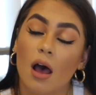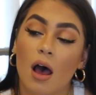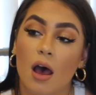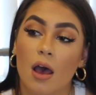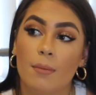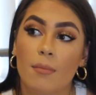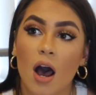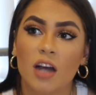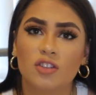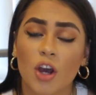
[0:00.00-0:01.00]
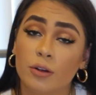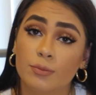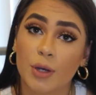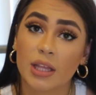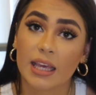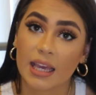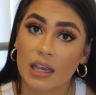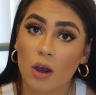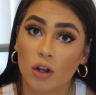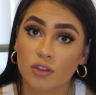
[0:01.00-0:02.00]
I don't put the
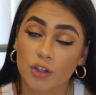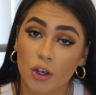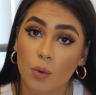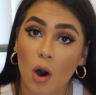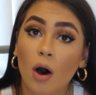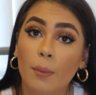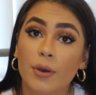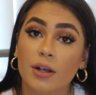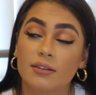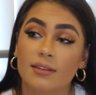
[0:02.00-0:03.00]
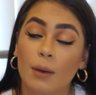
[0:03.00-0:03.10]
heat on too hot because